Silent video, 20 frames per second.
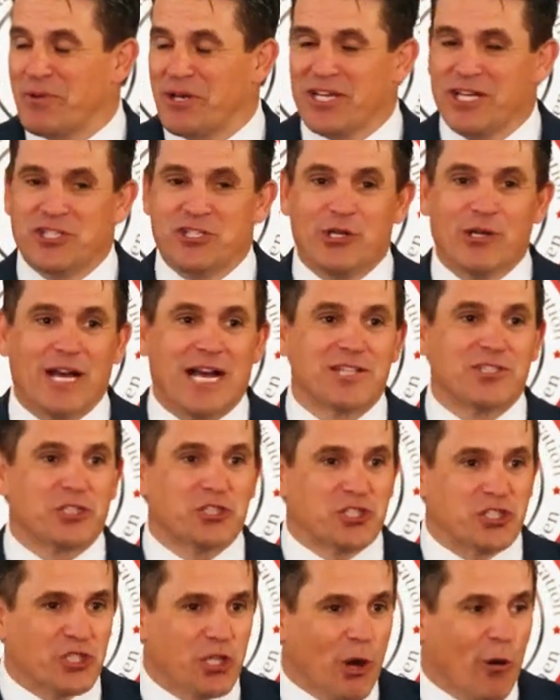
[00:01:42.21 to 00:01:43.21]
because you guys
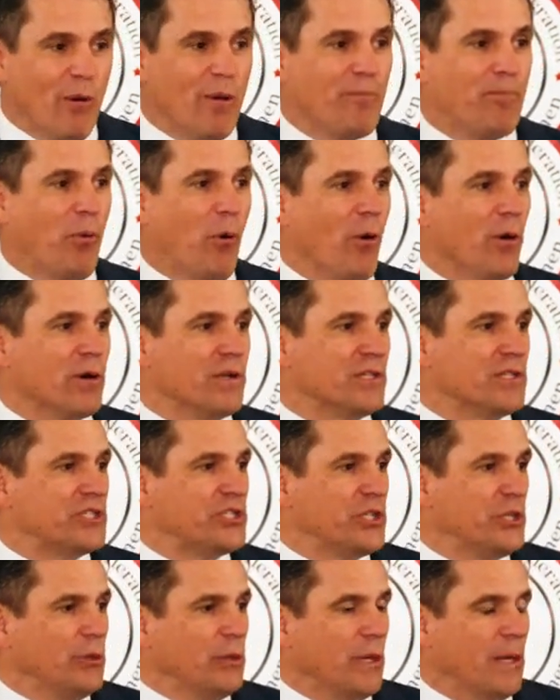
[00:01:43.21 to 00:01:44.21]
are so important
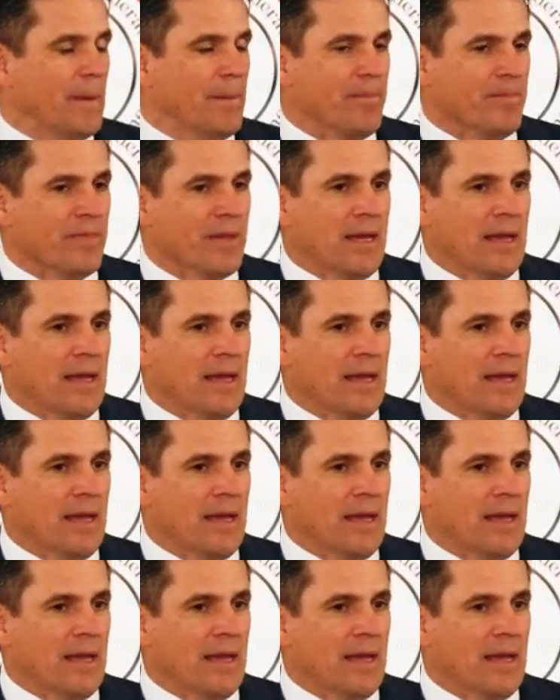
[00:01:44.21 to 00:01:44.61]
to